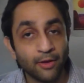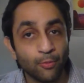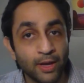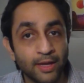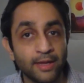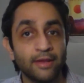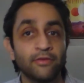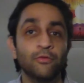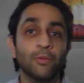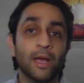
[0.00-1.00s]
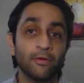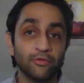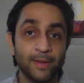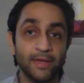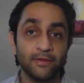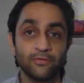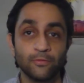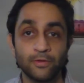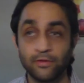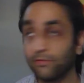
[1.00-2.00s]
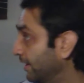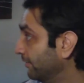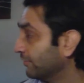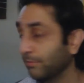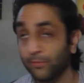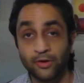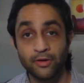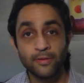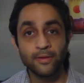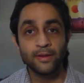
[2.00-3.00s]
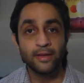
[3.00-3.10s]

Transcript: away into outer space, or in this case, somewhere